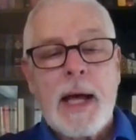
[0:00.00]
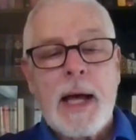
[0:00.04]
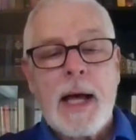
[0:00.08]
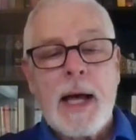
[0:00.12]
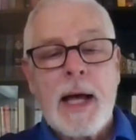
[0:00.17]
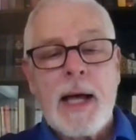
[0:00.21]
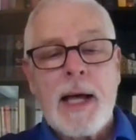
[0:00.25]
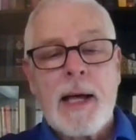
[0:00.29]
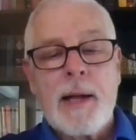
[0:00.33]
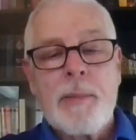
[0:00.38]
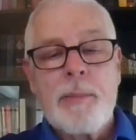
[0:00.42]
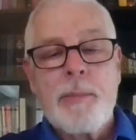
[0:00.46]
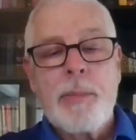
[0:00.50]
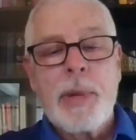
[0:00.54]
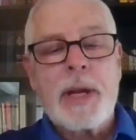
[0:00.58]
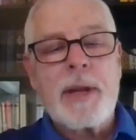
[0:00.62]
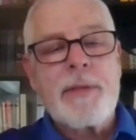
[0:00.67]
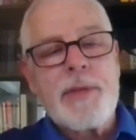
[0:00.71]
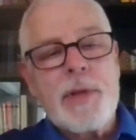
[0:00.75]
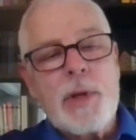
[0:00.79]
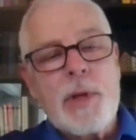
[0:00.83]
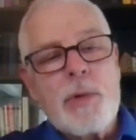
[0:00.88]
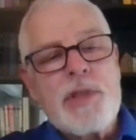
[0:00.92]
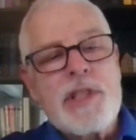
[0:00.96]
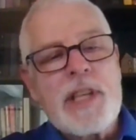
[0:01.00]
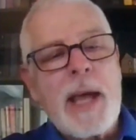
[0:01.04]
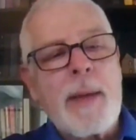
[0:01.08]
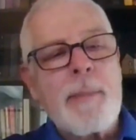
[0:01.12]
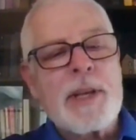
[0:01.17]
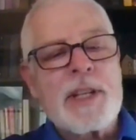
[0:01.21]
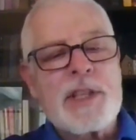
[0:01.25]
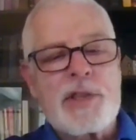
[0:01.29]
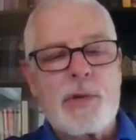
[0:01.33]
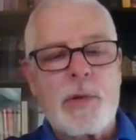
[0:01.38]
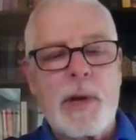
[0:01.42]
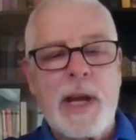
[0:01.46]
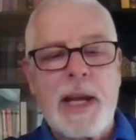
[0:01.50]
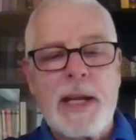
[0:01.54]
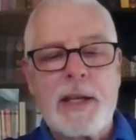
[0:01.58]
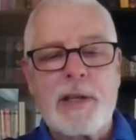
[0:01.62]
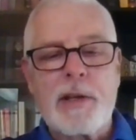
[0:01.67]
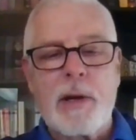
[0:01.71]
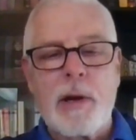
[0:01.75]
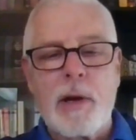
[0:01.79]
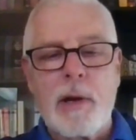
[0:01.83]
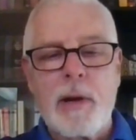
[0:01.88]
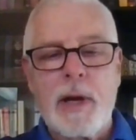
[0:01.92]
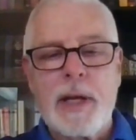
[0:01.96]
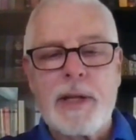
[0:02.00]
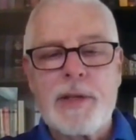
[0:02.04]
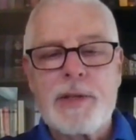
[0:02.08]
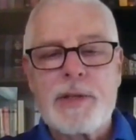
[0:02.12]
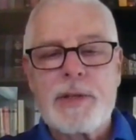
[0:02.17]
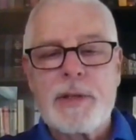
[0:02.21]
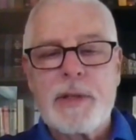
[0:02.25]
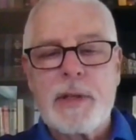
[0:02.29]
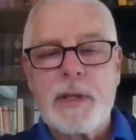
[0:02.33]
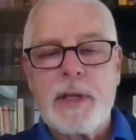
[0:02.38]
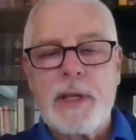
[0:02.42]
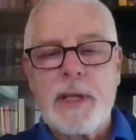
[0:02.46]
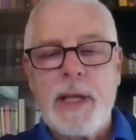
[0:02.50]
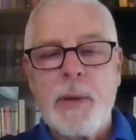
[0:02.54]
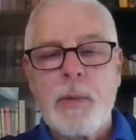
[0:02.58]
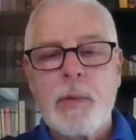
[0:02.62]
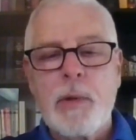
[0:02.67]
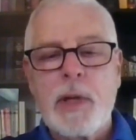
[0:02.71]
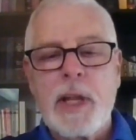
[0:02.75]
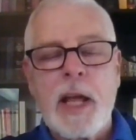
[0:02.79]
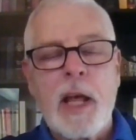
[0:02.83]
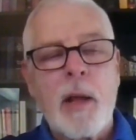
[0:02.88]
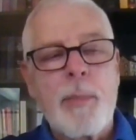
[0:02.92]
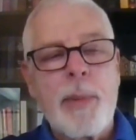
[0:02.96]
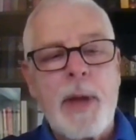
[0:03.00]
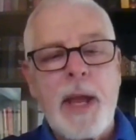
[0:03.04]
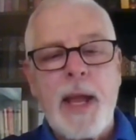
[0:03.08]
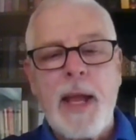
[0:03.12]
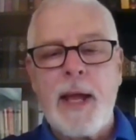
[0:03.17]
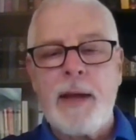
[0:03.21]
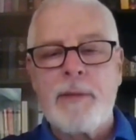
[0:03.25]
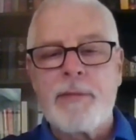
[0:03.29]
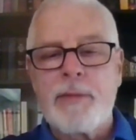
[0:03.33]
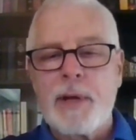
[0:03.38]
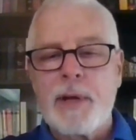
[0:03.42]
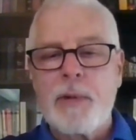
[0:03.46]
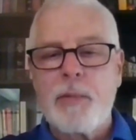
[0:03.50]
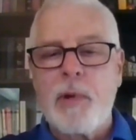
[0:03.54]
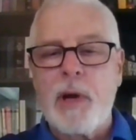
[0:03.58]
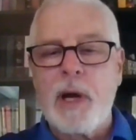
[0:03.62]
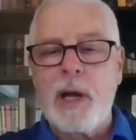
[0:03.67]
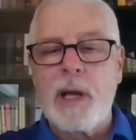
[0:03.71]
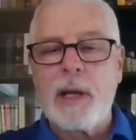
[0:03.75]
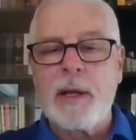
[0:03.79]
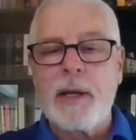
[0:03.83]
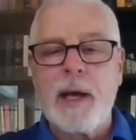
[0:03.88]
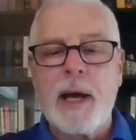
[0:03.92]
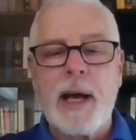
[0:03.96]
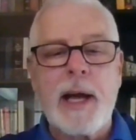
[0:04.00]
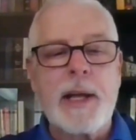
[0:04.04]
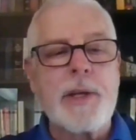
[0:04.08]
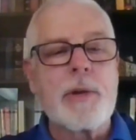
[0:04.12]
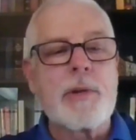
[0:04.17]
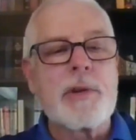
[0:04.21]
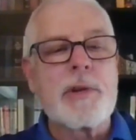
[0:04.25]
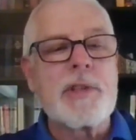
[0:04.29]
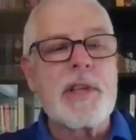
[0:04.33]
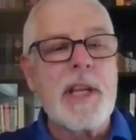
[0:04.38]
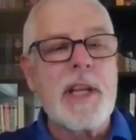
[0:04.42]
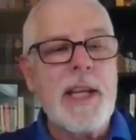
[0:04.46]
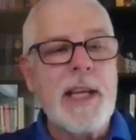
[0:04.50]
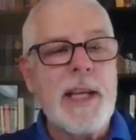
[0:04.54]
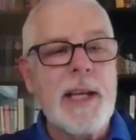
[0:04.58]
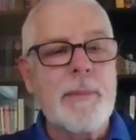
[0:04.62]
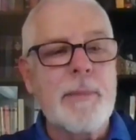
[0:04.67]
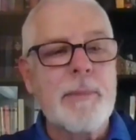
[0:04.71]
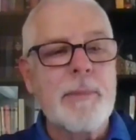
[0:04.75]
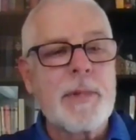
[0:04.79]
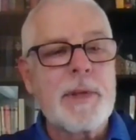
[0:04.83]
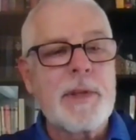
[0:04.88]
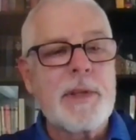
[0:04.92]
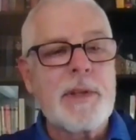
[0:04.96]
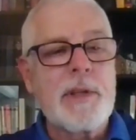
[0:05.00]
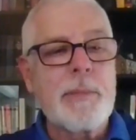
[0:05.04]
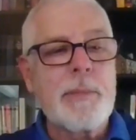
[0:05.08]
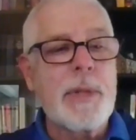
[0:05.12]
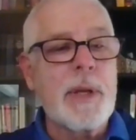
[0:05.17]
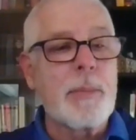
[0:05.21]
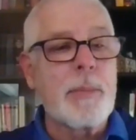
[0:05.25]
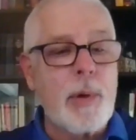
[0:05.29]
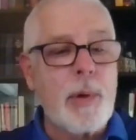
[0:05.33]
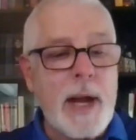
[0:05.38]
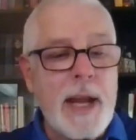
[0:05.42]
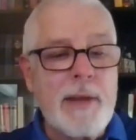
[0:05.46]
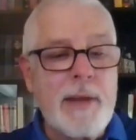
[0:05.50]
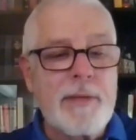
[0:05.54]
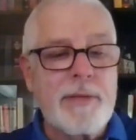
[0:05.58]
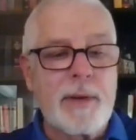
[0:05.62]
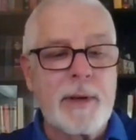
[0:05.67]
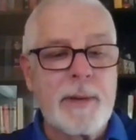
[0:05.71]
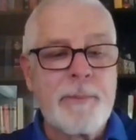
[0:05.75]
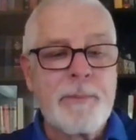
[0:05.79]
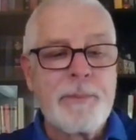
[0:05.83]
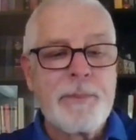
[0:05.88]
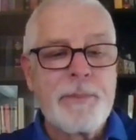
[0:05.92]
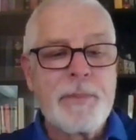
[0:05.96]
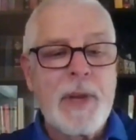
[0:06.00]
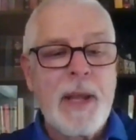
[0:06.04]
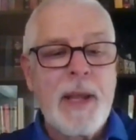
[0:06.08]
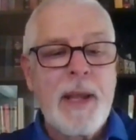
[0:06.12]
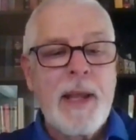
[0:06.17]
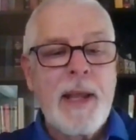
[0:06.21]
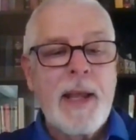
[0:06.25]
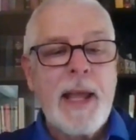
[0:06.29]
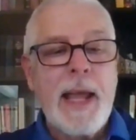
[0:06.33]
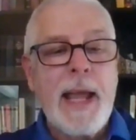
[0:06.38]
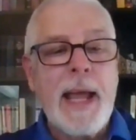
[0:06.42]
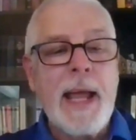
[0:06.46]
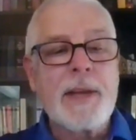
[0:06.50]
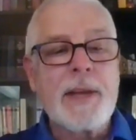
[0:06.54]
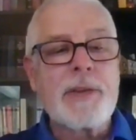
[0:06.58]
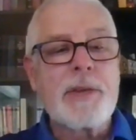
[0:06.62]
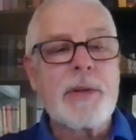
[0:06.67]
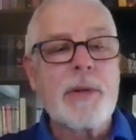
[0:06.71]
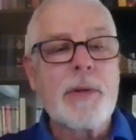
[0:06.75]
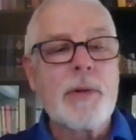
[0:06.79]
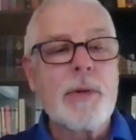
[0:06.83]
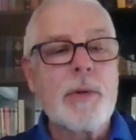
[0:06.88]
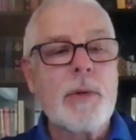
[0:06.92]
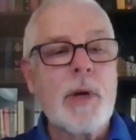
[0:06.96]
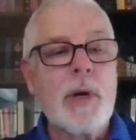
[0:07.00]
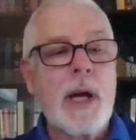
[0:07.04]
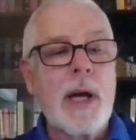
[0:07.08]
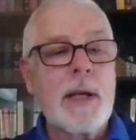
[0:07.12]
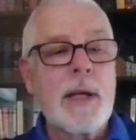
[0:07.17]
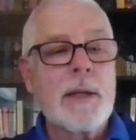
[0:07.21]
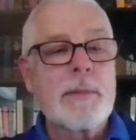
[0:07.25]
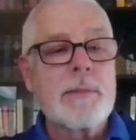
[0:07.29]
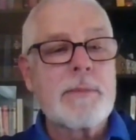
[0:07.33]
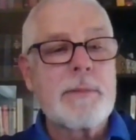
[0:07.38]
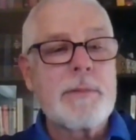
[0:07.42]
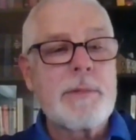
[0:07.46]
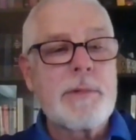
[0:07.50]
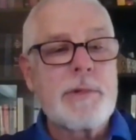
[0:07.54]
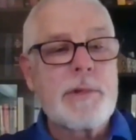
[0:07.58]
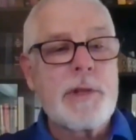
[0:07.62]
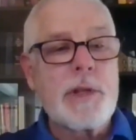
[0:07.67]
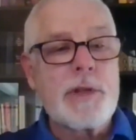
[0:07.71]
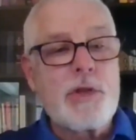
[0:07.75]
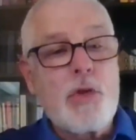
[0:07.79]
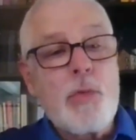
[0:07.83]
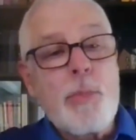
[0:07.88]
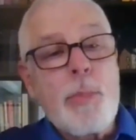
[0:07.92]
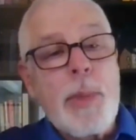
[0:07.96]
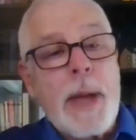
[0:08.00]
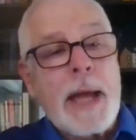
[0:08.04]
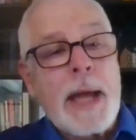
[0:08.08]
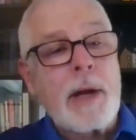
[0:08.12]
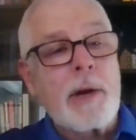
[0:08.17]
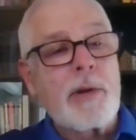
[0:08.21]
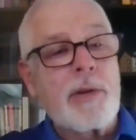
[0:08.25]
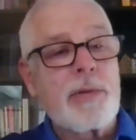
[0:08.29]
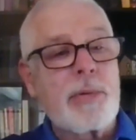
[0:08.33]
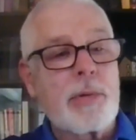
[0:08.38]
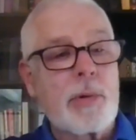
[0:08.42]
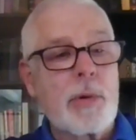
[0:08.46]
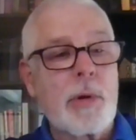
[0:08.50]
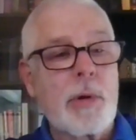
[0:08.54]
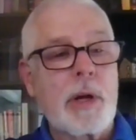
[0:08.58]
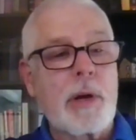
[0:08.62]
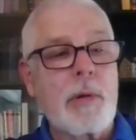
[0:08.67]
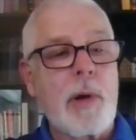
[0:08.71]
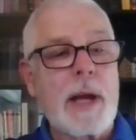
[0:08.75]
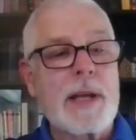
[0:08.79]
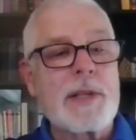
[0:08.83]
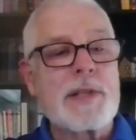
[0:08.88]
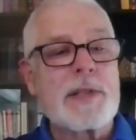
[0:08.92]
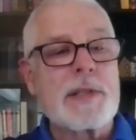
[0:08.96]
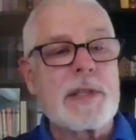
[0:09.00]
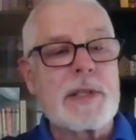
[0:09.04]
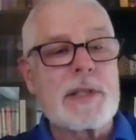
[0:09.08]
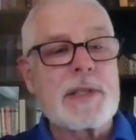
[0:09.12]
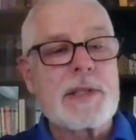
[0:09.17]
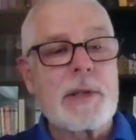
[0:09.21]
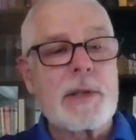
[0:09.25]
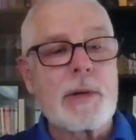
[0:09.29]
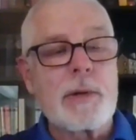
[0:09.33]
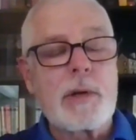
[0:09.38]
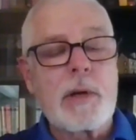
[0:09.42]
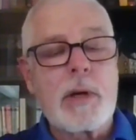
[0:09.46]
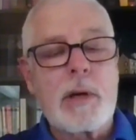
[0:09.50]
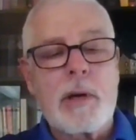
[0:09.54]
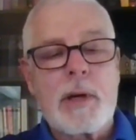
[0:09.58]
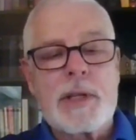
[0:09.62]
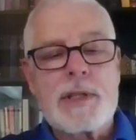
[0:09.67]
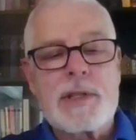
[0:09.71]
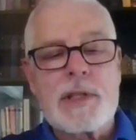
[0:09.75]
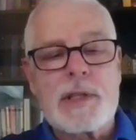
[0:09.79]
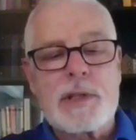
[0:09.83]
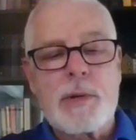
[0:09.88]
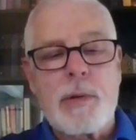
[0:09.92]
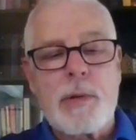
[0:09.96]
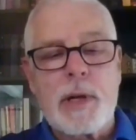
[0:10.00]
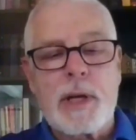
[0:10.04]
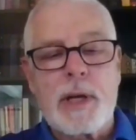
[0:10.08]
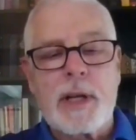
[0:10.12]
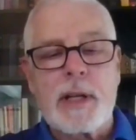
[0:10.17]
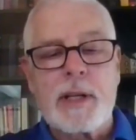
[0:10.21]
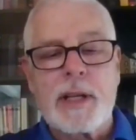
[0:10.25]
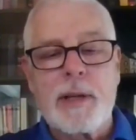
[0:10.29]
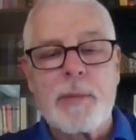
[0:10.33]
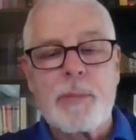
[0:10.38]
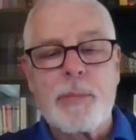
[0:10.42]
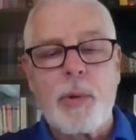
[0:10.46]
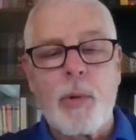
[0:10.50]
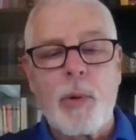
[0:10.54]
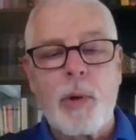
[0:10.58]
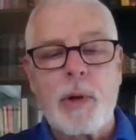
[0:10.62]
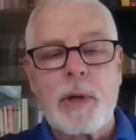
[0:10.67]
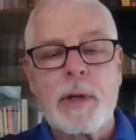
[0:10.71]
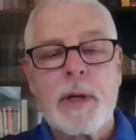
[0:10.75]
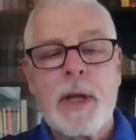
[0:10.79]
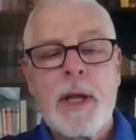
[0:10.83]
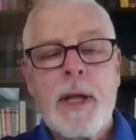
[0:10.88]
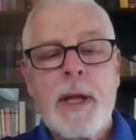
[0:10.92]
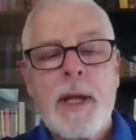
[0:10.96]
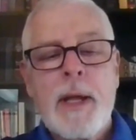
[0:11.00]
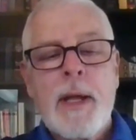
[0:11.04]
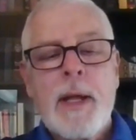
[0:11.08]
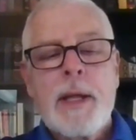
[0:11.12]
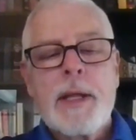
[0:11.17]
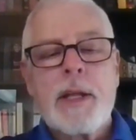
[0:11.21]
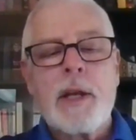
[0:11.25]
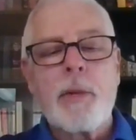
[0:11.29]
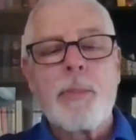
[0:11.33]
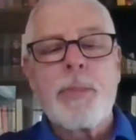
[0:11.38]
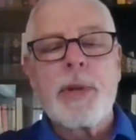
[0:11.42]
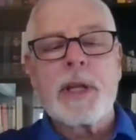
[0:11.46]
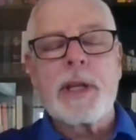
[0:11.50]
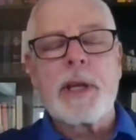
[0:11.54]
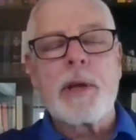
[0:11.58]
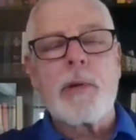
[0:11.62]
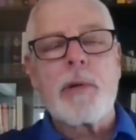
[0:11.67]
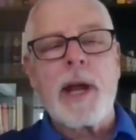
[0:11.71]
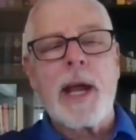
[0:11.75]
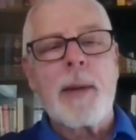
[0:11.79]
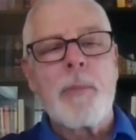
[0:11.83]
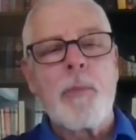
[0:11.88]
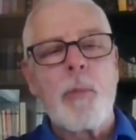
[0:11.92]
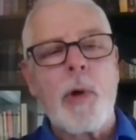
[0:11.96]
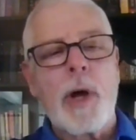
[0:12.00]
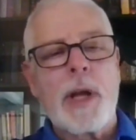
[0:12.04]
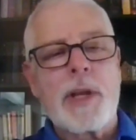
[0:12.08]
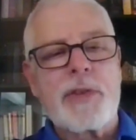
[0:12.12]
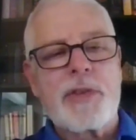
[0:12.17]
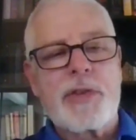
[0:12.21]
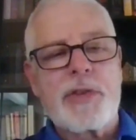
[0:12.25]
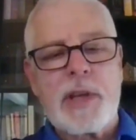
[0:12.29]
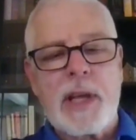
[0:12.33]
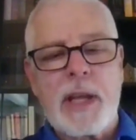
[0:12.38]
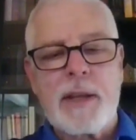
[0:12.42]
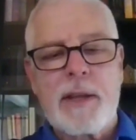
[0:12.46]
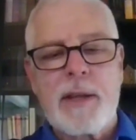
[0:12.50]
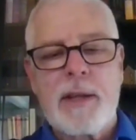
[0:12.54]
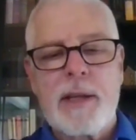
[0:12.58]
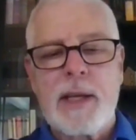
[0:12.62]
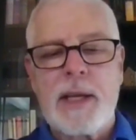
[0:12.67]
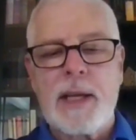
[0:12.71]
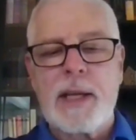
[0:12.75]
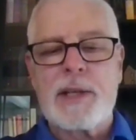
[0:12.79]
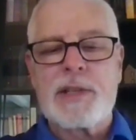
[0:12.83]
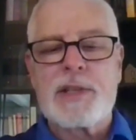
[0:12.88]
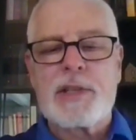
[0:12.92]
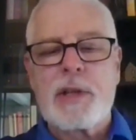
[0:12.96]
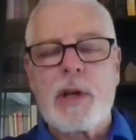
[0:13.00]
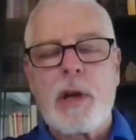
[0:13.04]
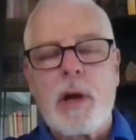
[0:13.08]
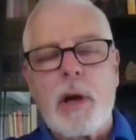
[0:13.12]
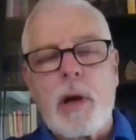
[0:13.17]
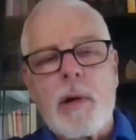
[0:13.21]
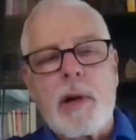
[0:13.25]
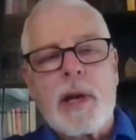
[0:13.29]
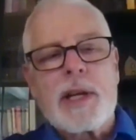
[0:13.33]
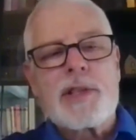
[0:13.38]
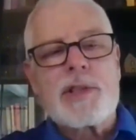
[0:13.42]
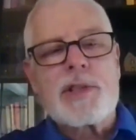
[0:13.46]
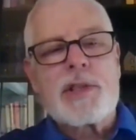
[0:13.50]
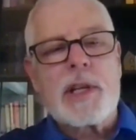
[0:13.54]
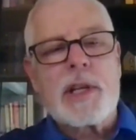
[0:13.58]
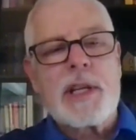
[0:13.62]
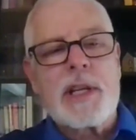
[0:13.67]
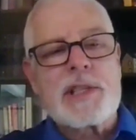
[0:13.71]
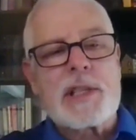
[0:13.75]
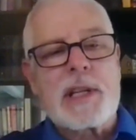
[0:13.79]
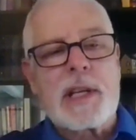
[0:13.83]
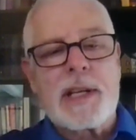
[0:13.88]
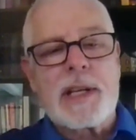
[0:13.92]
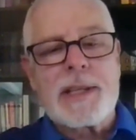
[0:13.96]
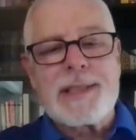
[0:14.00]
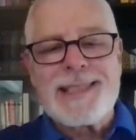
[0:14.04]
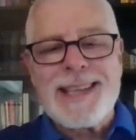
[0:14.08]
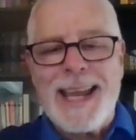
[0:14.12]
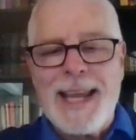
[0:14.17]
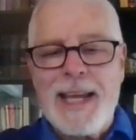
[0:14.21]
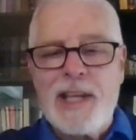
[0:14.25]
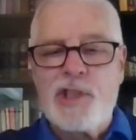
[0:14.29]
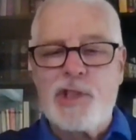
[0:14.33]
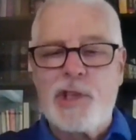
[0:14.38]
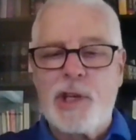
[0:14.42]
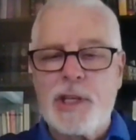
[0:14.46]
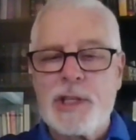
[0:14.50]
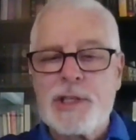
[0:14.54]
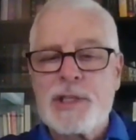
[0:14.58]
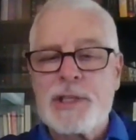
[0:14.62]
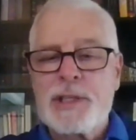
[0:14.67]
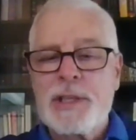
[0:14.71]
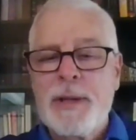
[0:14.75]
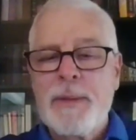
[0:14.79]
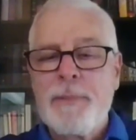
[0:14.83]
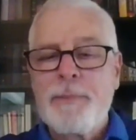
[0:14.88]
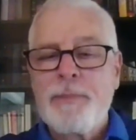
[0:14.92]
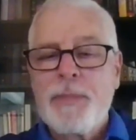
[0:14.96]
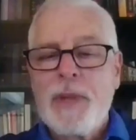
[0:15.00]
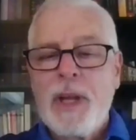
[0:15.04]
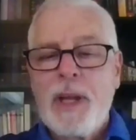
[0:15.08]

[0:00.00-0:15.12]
But if you demonstrate courage, it will help everyone on your team to be braver and to do better through a crisis. So courage is critically important. Billy Graham once said this: courage is contagious.